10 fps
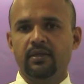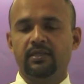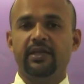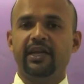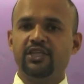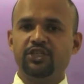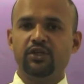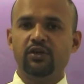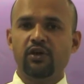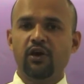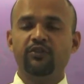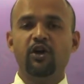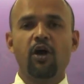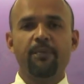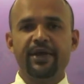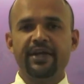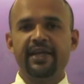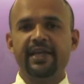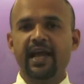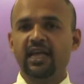The ratio of the
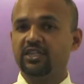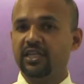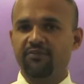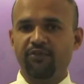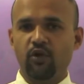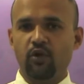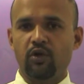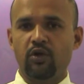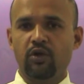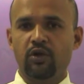operating cash inflow